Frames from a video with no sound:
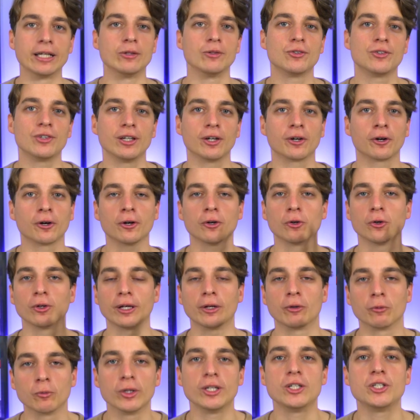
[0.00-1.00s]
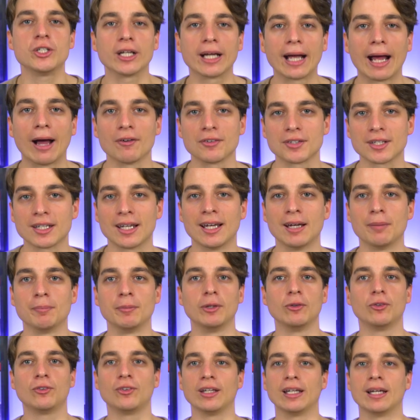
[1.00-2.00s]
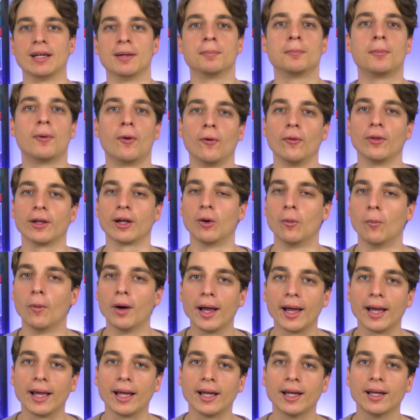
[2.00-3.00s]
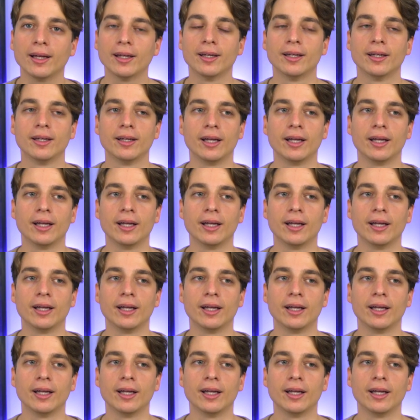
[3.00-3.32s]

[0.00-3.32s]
You see her like reaching out to him, you see him pulling away,